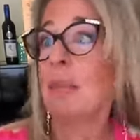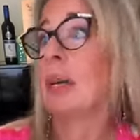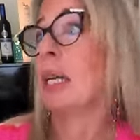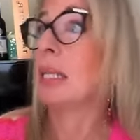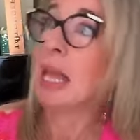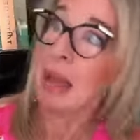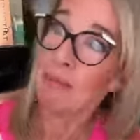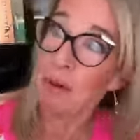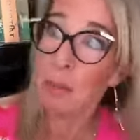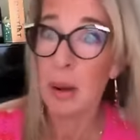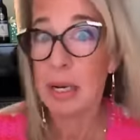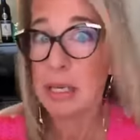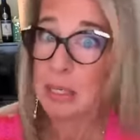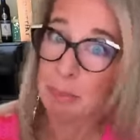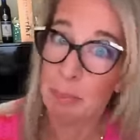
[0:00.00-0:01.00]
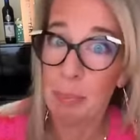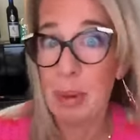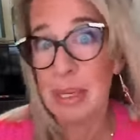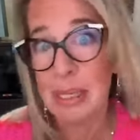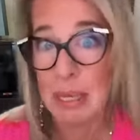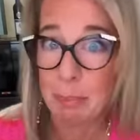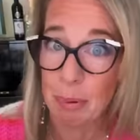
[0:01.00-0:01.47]
Because everybody's
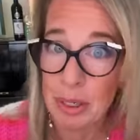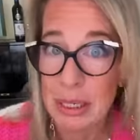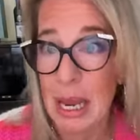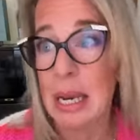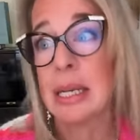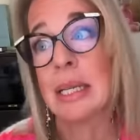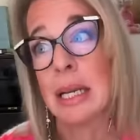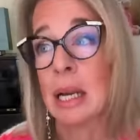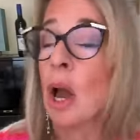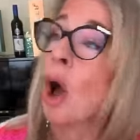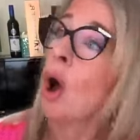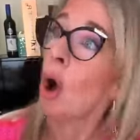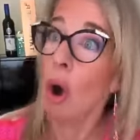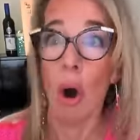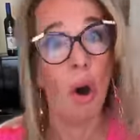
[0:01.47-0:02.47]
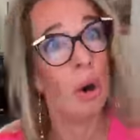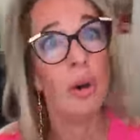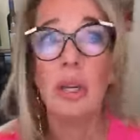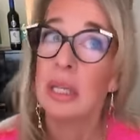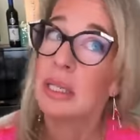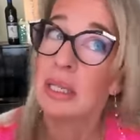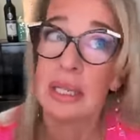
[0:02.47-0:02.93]
busy pretending
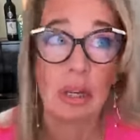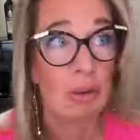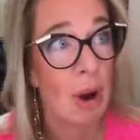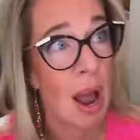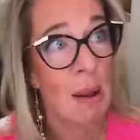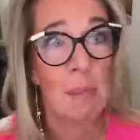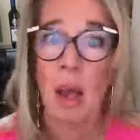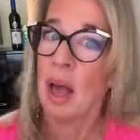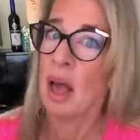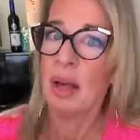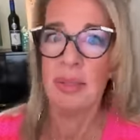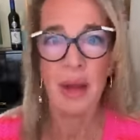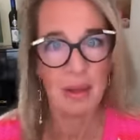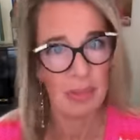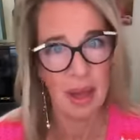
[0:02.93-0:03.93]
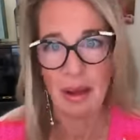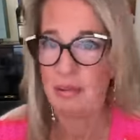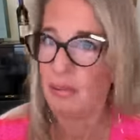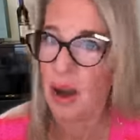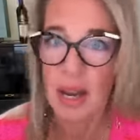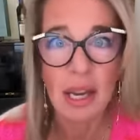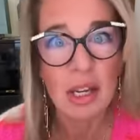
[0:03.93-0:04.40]
on Instagram that
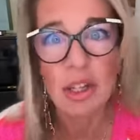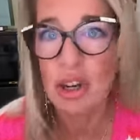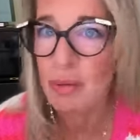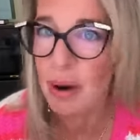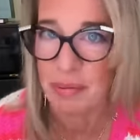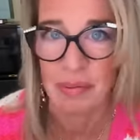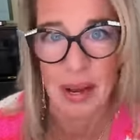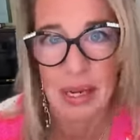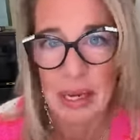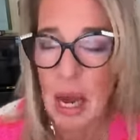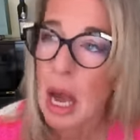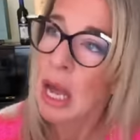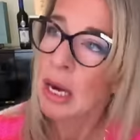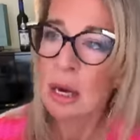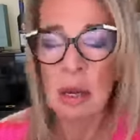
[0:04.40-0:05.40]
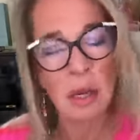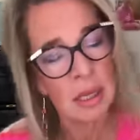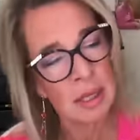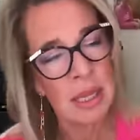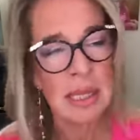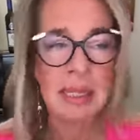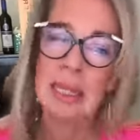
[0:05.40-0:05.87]
they're fucking terrific.
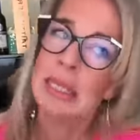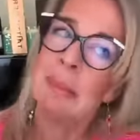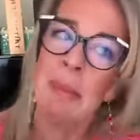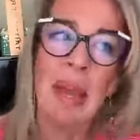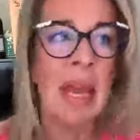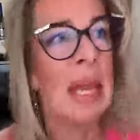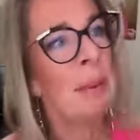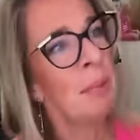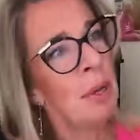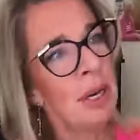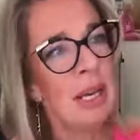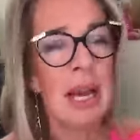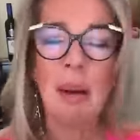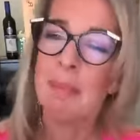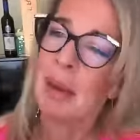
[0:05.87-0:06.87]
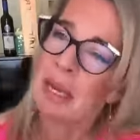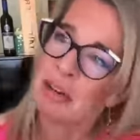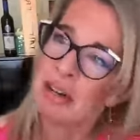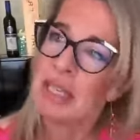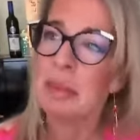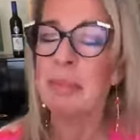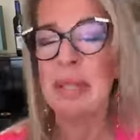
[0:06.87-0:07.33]
Look, this is me putting up my
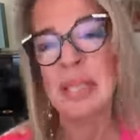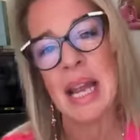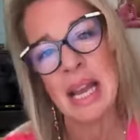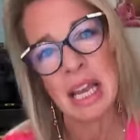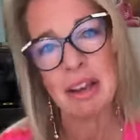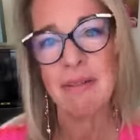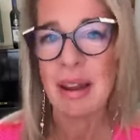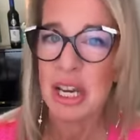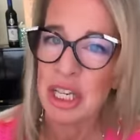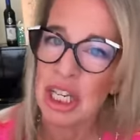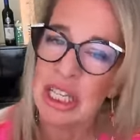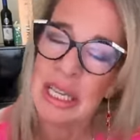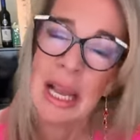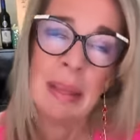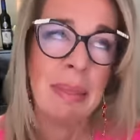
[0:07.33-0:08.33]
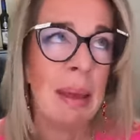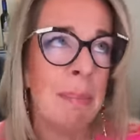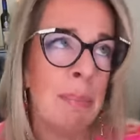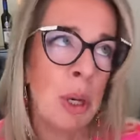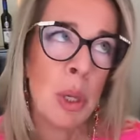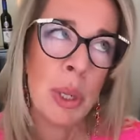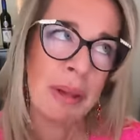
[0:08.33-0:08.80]
Christmas decorations. Aren't they
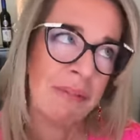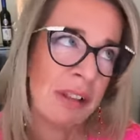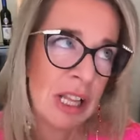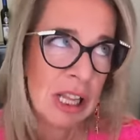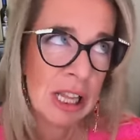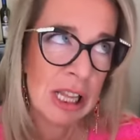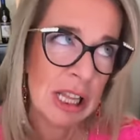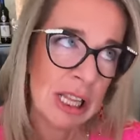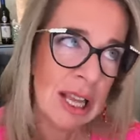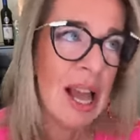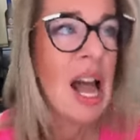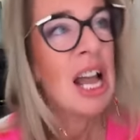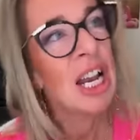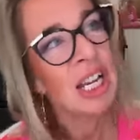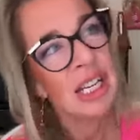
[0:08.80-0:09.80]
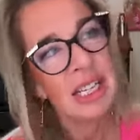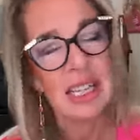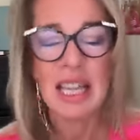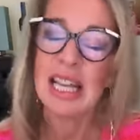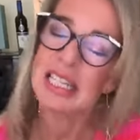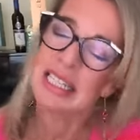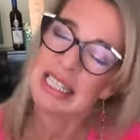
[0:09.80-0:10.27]
beautiful? Look
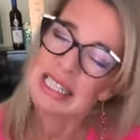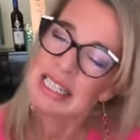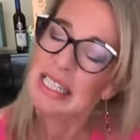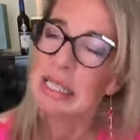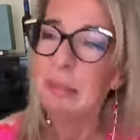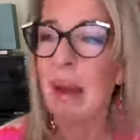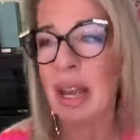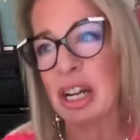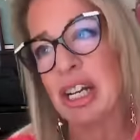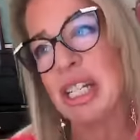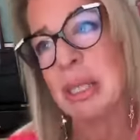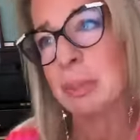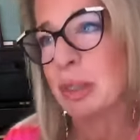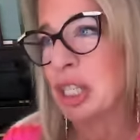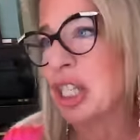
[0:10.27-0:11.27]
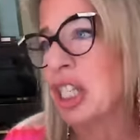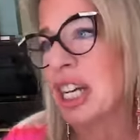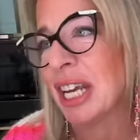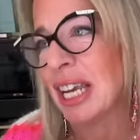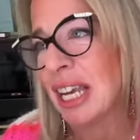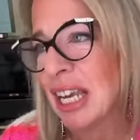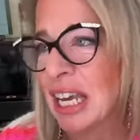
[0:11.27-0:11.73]
at this. This is my Christmas
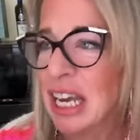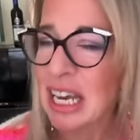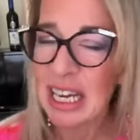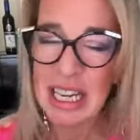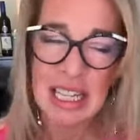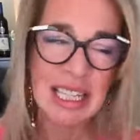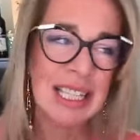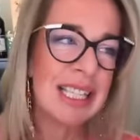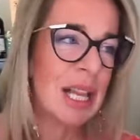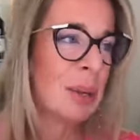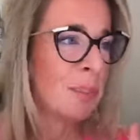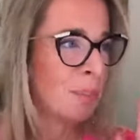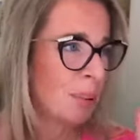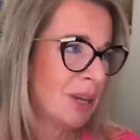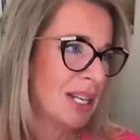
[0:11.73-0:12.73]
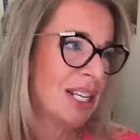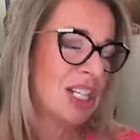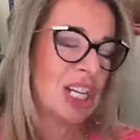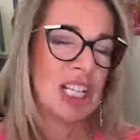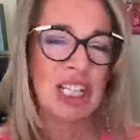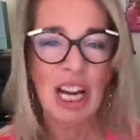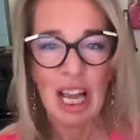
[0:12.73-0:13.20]
tree. It's so pretty,
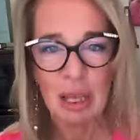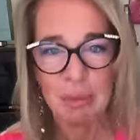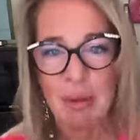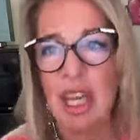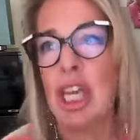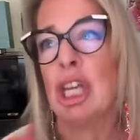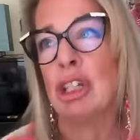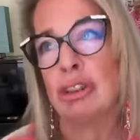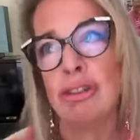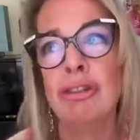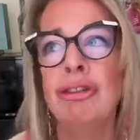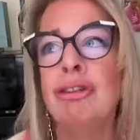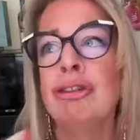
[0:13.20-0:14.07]
just like me.